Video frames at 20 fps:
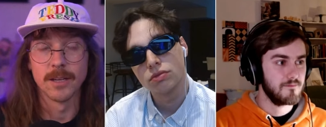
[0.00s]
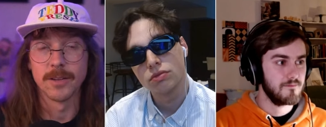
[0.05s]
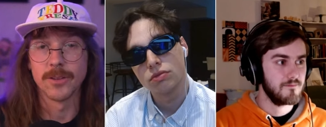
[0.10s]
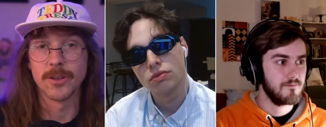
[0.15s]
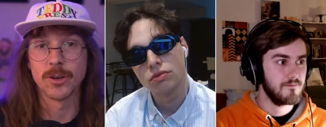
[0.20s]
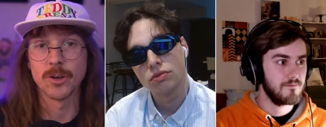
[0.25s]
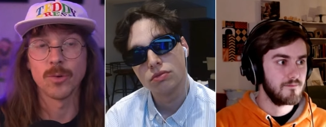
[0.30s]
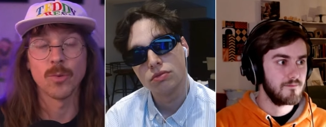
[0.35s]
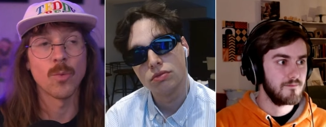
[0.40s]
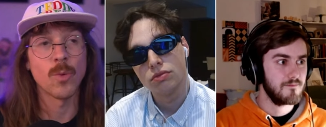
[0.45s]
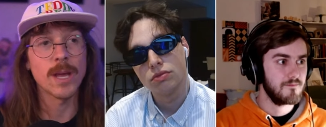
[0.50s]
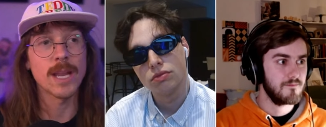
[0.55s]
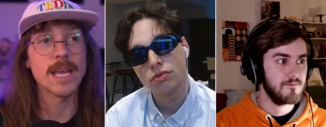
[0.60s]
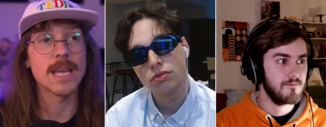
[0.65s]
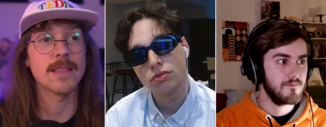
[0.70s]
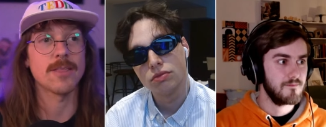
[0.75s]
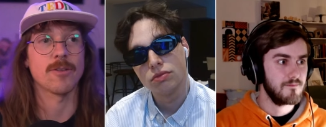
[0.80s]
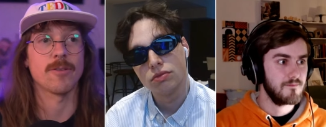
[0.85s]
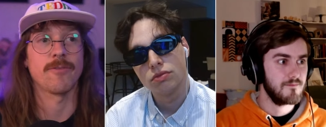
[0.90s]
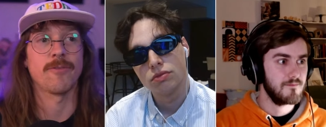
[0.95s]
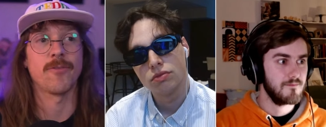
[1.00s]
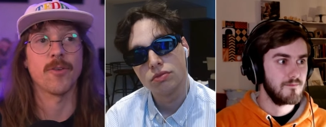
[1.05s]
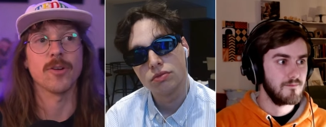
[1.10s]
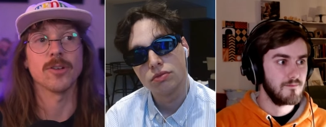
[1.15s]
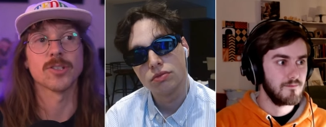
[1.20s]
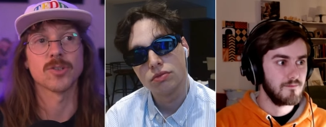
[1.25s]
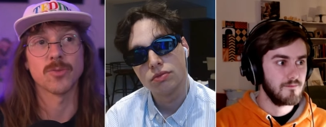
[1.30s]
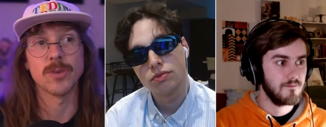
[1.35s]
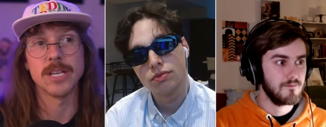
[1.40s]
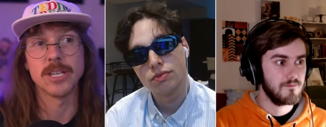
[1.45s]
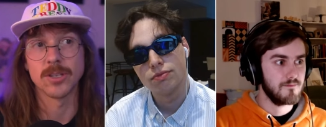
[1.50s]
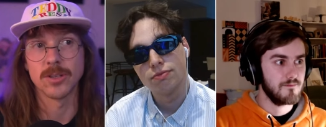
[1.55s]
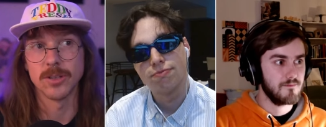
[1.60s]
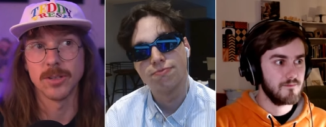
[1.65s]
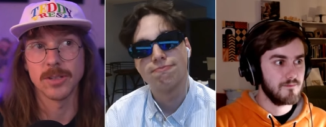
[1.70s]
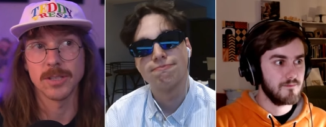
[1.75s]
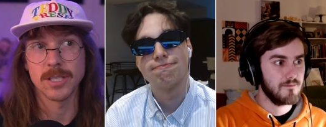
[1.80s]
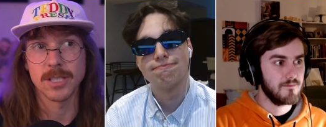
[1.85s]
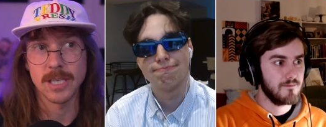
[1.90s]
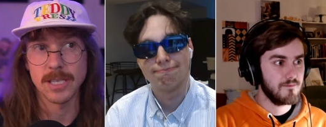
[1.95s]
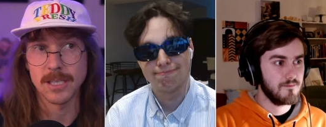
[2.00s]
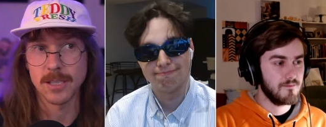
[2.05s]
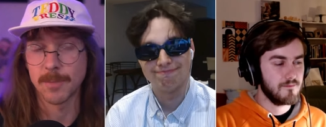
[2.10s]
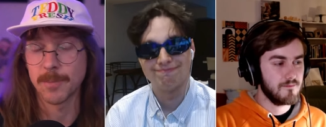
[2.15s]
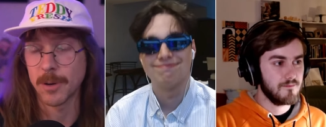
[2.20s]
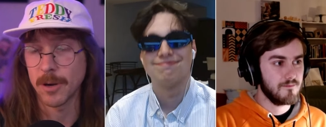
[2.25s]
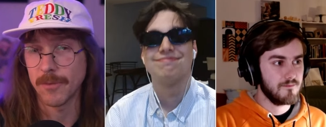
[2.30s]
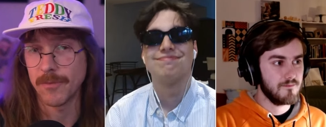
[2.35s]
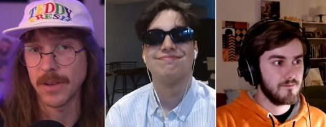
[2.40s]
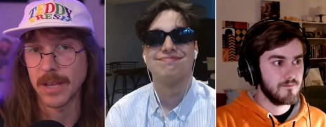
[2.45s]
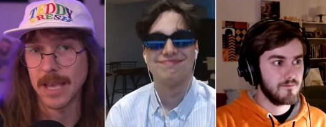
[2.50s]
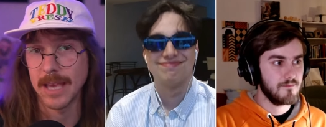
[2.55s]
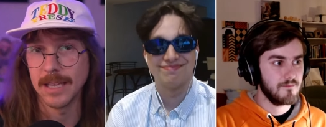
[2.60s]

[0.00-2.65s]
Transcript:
Speaker 1: they're winning their first regional since the perfect